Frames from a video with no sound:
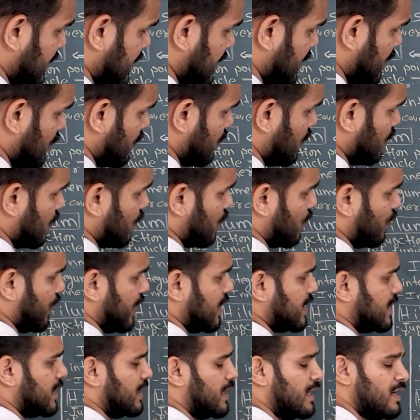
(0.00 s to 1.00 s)
tissue
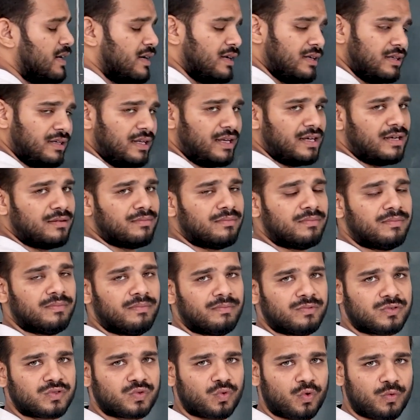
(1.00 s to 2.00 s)
which
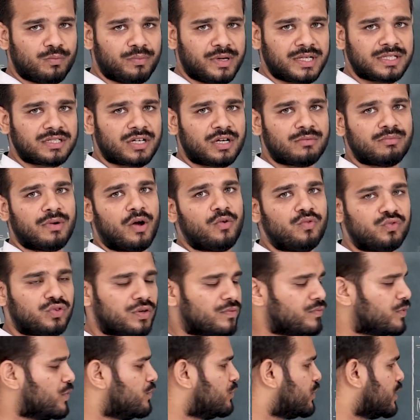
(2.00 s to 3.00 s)
contain so much amount
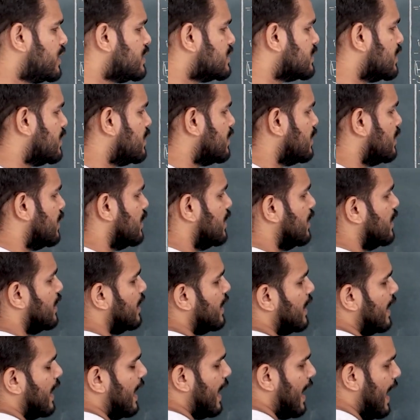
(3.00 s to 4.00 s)
of nutrition
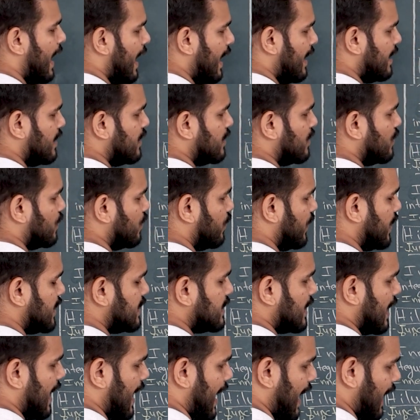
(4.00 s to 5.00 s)
and
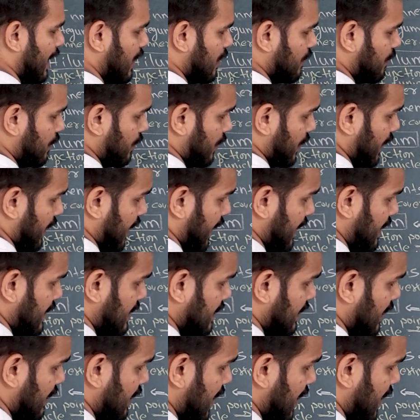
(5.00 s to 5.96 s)
which help in the